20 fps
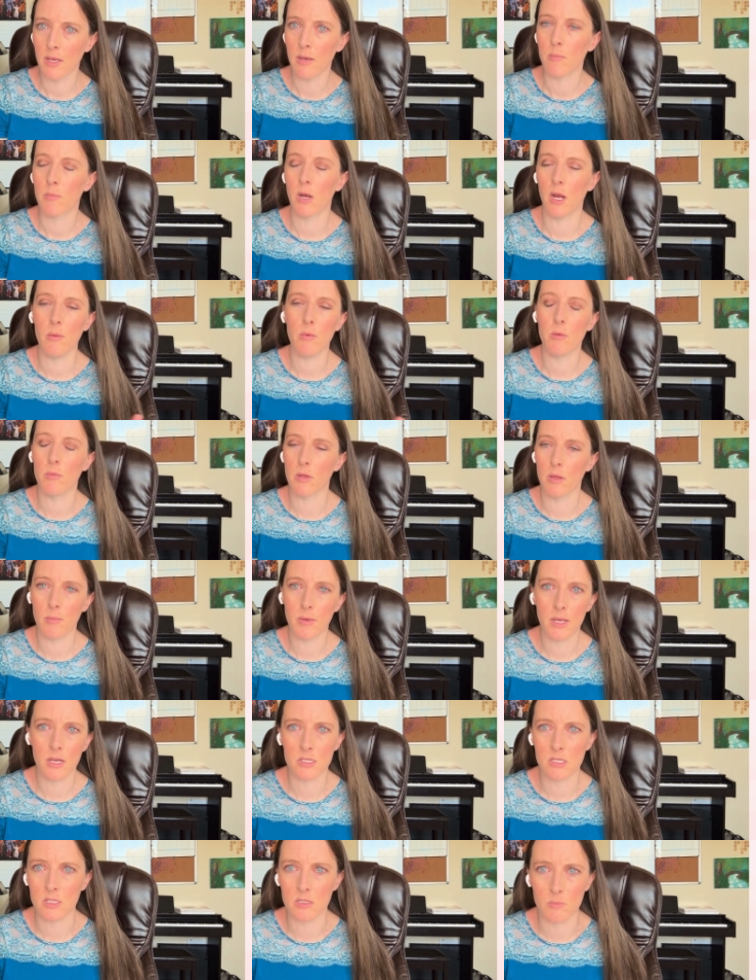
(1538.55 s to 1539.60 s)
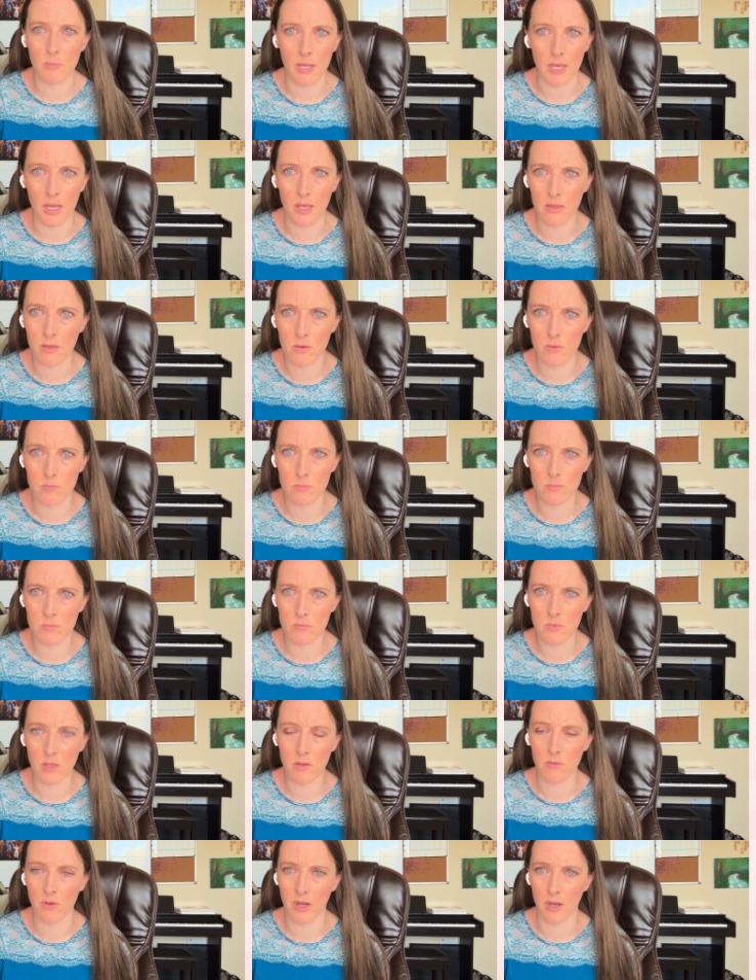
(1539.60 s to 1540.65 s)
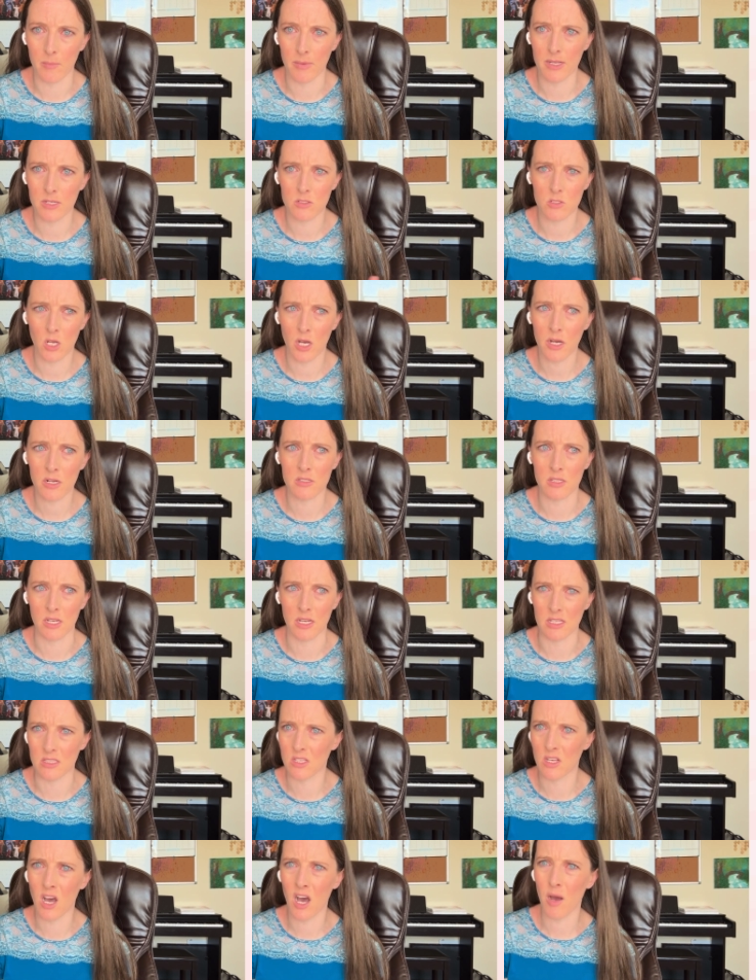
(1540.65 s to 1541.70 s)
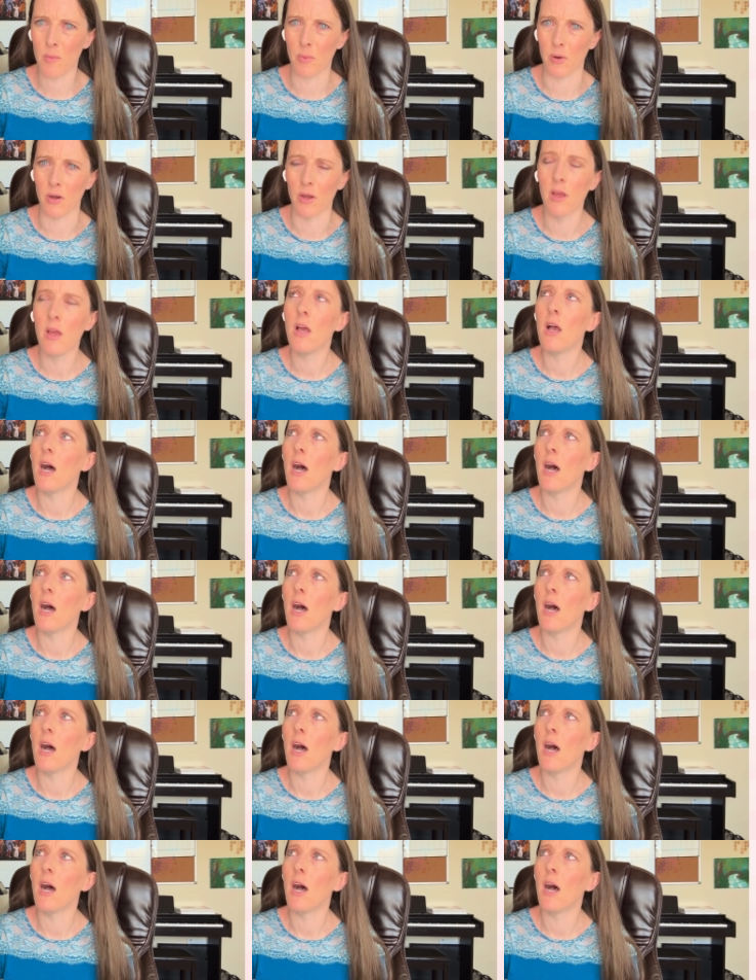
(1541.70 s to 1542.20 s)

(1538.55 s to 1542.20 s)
Probably because it's making the environment toxic. It's copper.